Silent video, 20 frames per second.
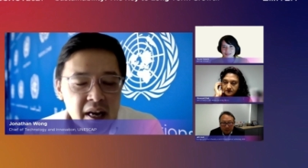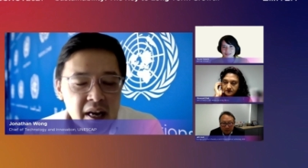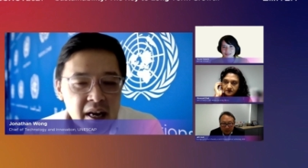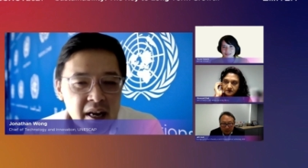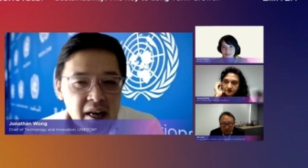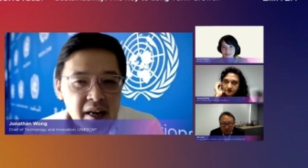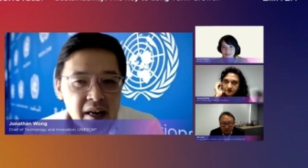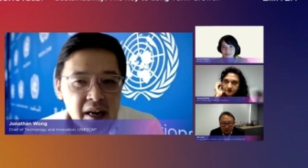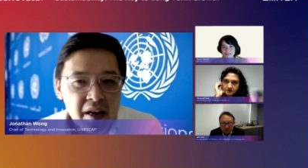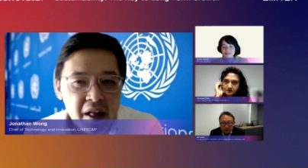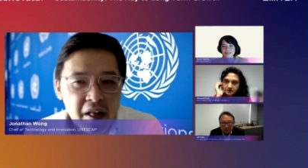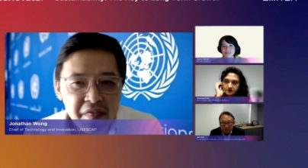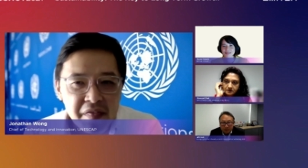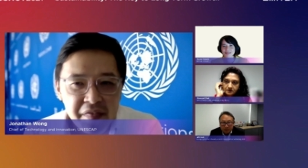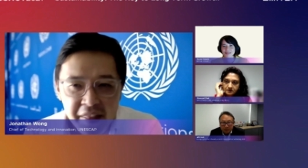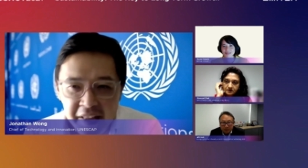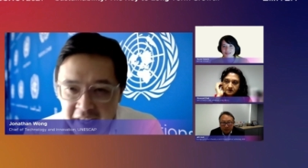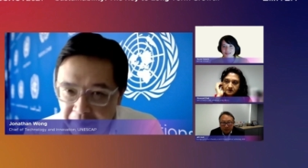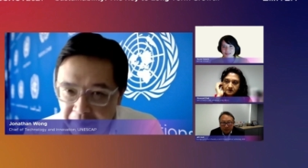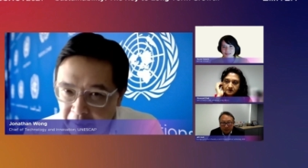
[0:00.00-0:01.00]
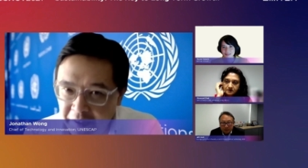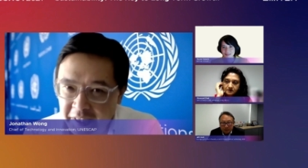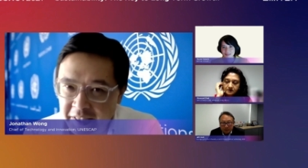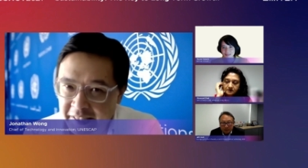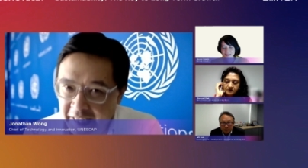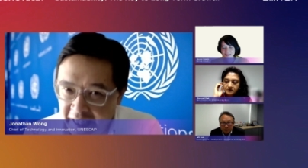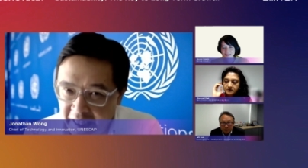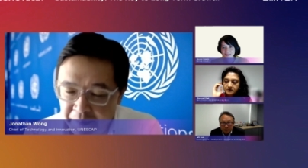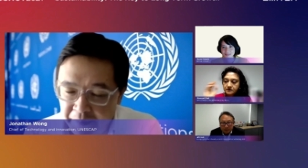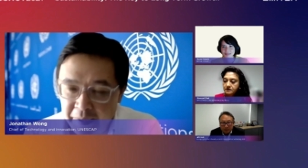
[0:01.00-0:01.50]
And think about
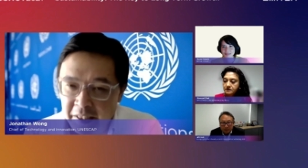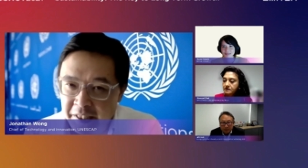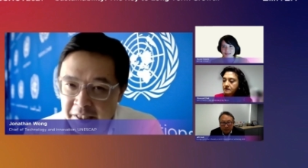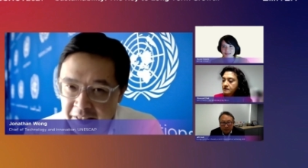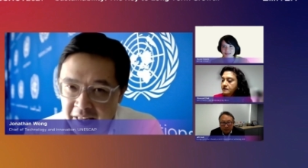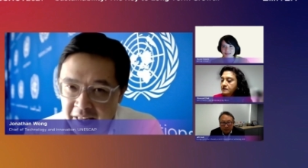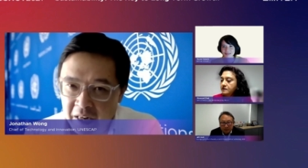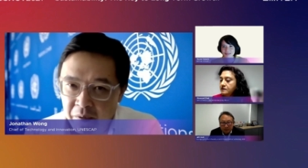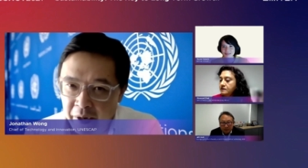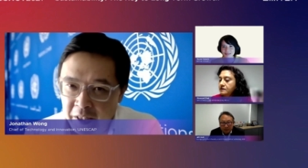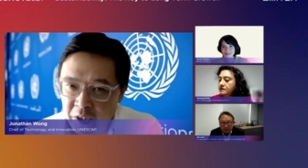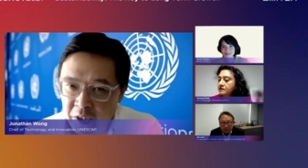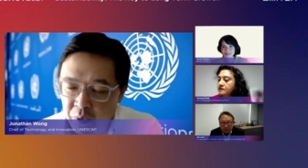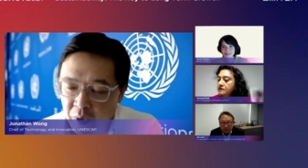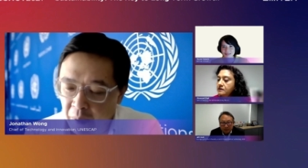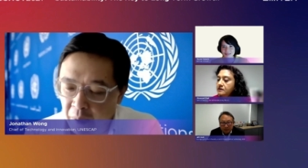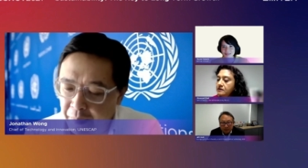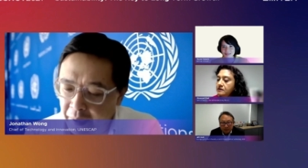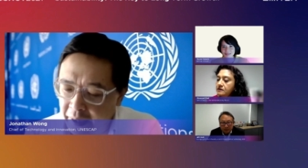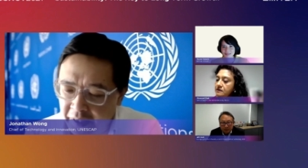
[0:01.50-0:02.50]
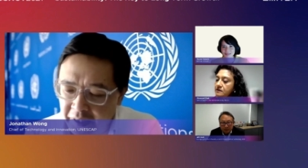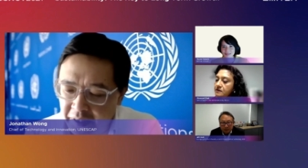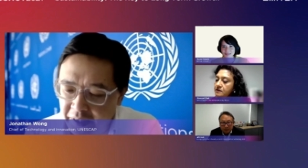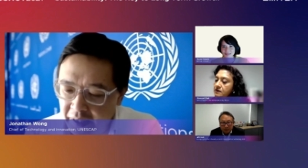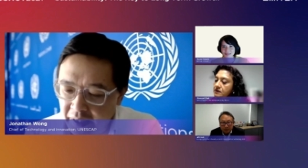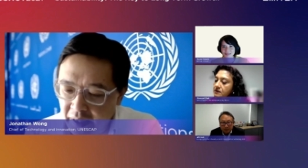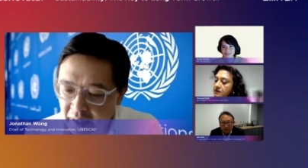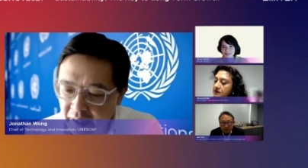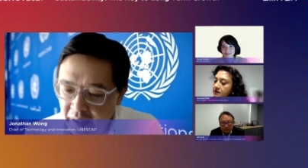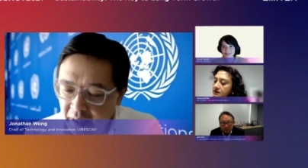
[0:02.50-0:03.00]
sustainability that way as well, because
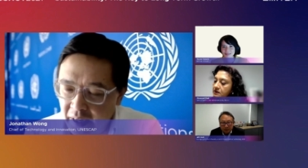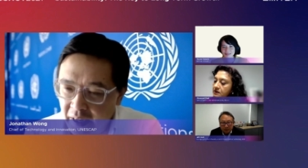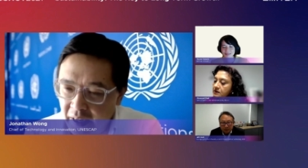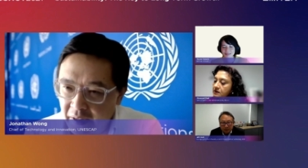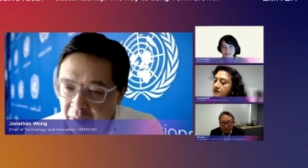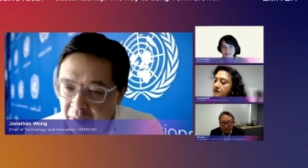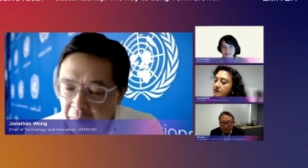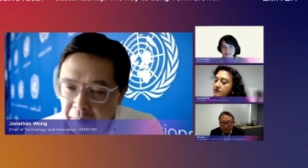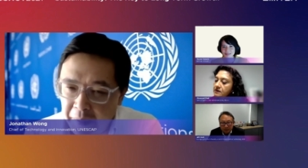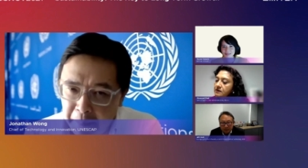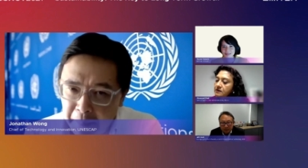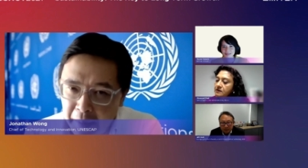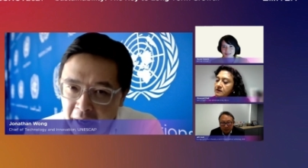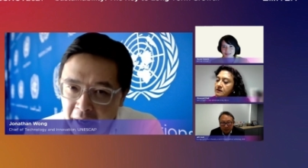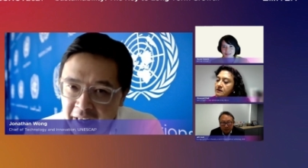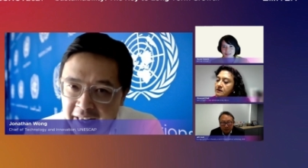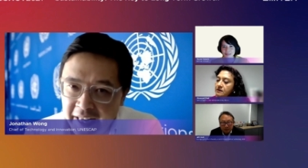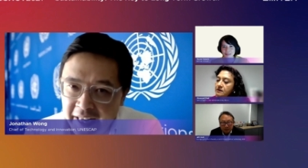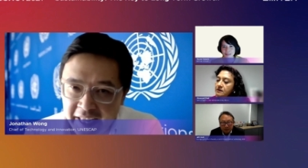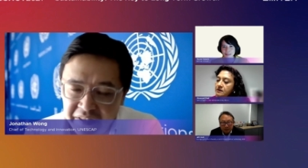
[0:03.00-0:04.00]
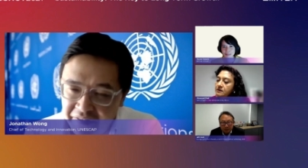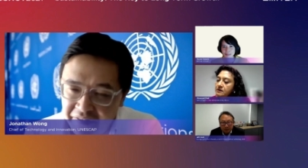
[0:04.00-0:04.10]
the market